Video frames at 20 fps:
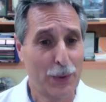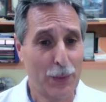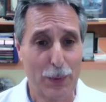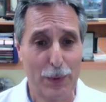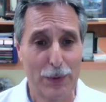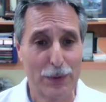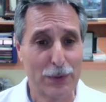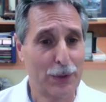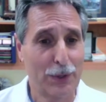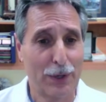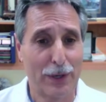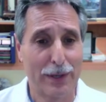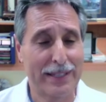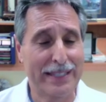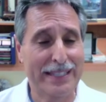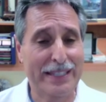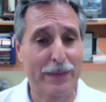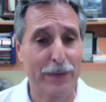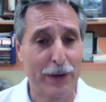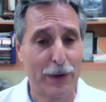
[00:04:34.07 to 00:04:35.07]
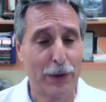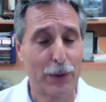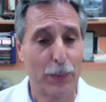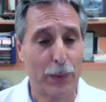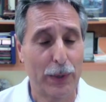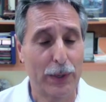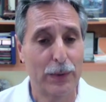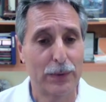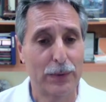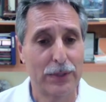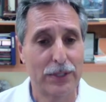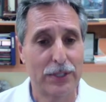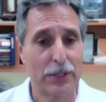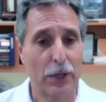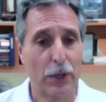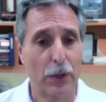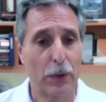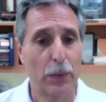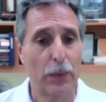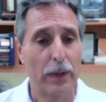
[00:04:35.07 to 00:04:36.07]
of our wounds are not severe wounds,
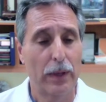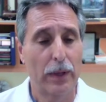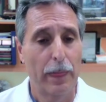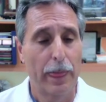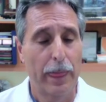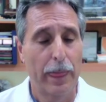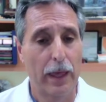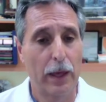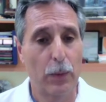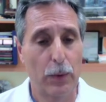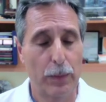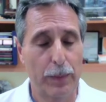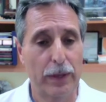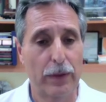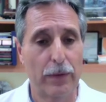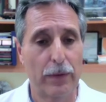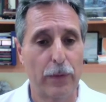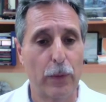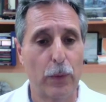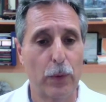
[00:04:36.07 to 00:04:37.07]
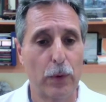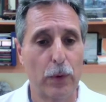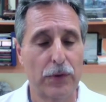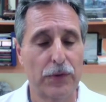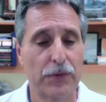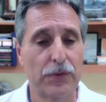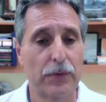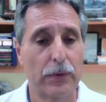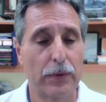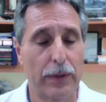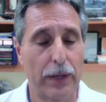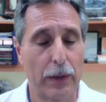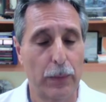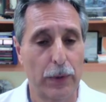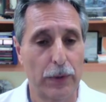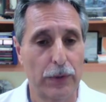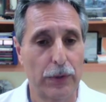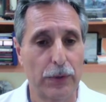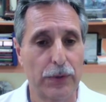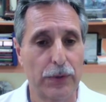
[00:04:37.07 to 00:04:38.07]
so it would be the 4s that we're